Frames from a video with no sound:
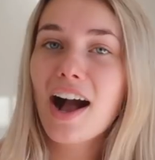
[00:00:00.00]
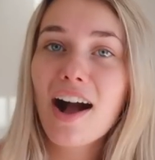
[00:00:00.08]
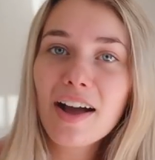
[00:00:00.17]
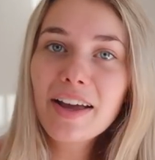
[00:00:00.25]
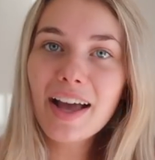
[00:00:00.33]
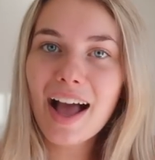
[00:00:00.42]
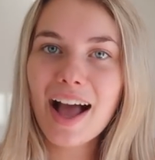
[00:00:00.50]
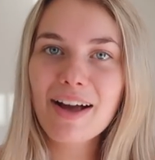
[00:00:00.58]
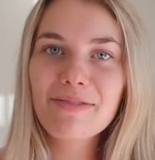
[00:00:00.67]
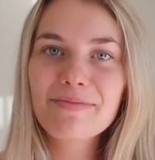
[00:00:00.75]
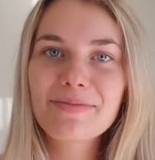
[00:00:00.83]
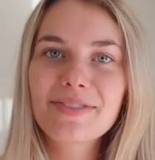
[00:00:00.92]
I
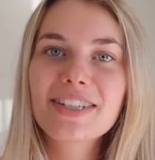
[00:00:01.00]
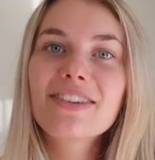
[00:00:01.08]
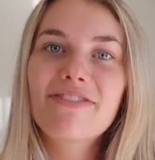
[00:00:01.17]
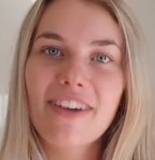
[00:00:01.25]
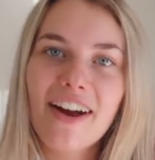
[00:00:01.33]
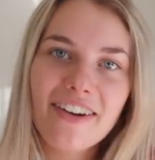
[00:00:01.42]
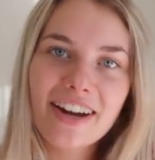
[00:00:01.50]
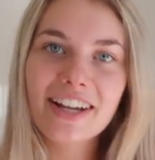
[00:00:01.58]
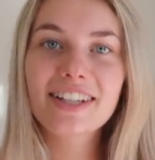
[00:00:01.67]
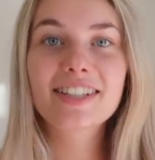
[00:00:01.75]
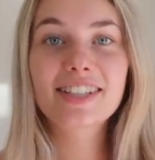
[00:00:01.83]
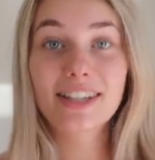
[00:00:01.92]
am
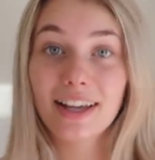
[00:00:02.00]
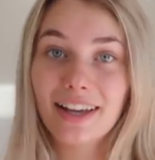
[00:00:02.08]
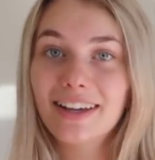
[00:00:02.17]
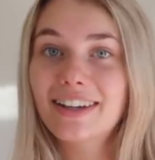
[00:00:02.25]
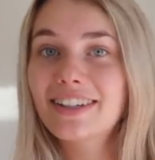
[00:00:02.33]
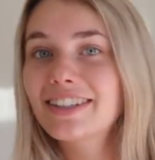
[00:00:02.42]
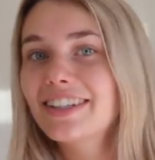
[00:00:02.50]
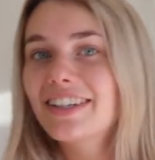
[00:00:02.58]
very sick.